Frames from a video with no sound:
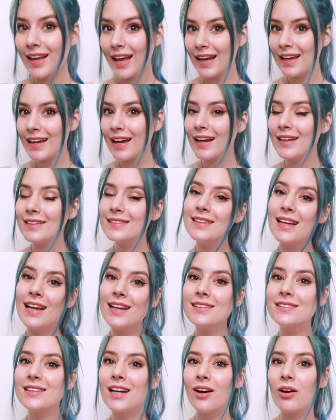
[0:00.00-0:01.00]
Hi guys,
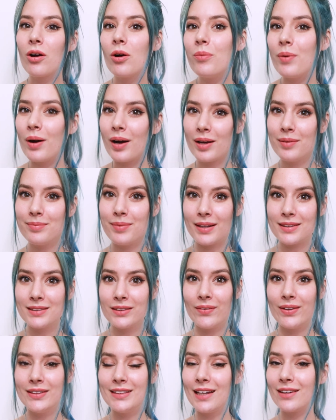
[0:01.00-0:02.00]
it's Coco. Welcome back to
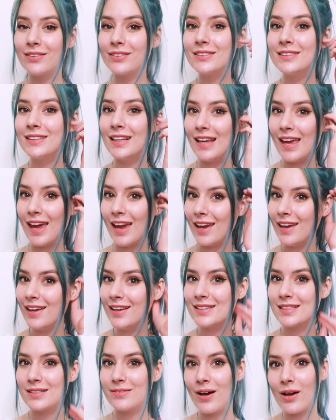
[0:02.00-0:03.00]
my channel. Today
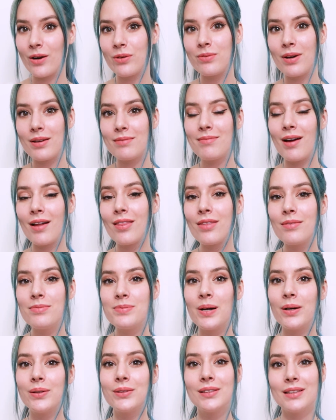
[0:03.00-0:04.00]
is about 1 month
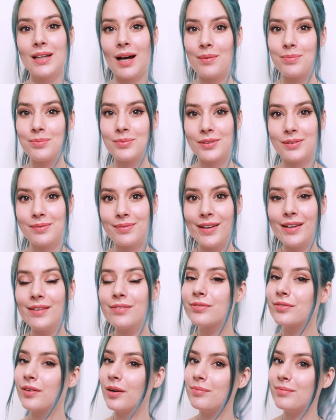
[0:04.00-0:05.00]
post-op for
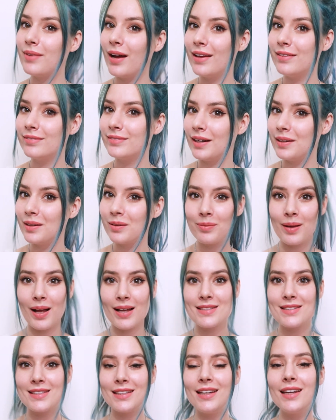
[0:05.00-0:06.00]
me from my
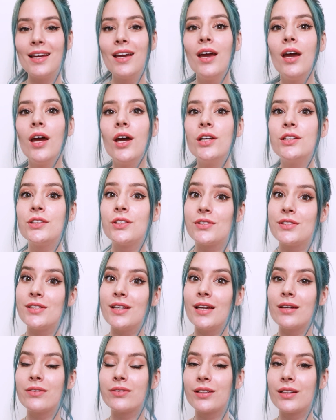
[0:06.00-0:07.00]
rhinoplasty. So
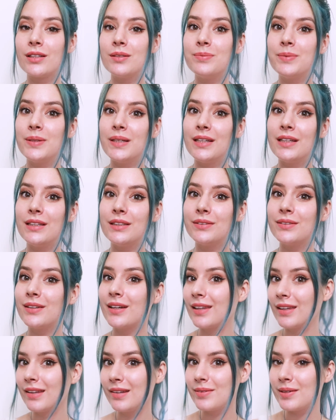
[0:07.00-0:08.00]
today we're gonna be doing
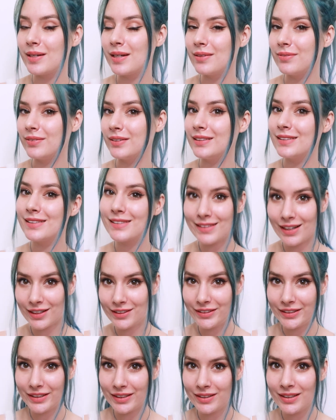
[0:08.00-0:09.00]
a little bit of a
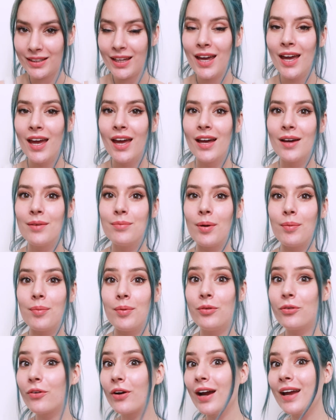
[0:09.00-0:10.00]
discussion. But
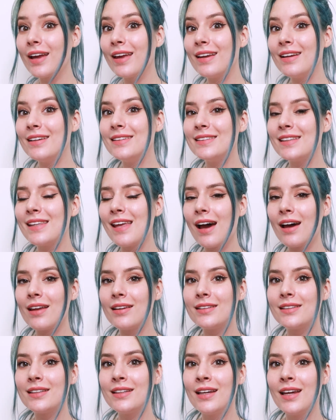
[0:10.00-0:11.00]
before I get into
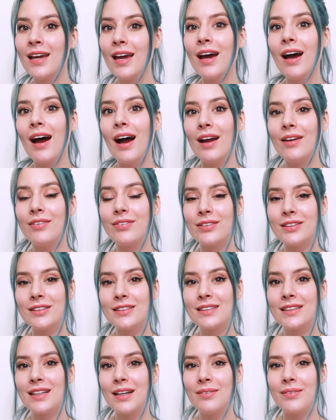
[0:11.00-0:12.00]
that, I
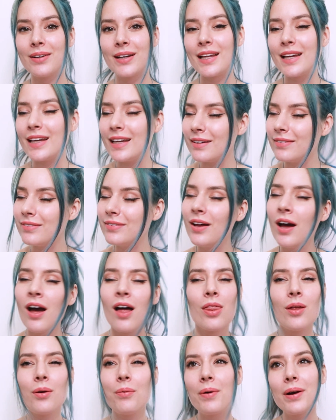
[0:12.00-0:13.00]
first want to give
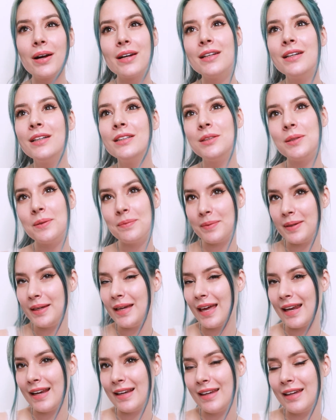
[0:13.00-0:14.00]
the word to
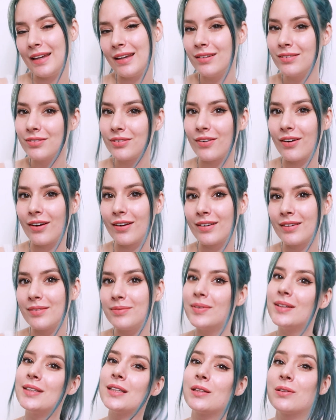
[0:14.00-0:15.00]
me editing for our
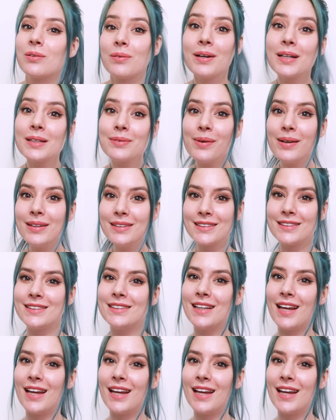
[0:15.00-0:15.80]
message from our sponsor